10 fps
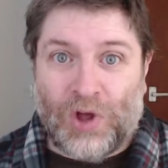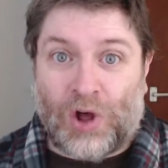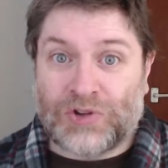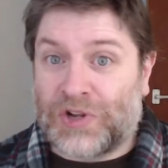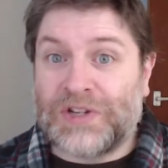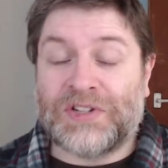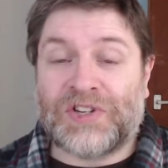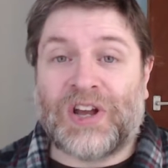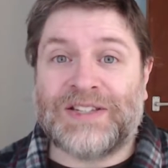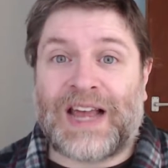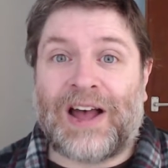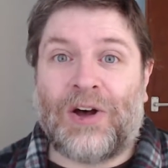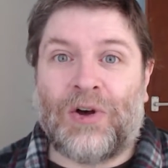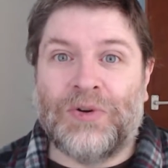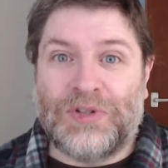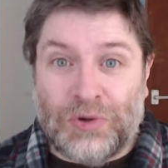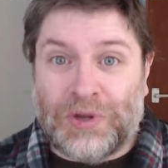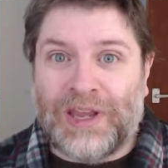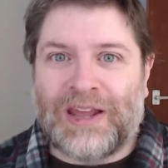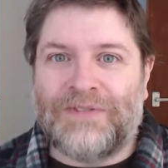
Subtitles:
Also going to discuss how you can get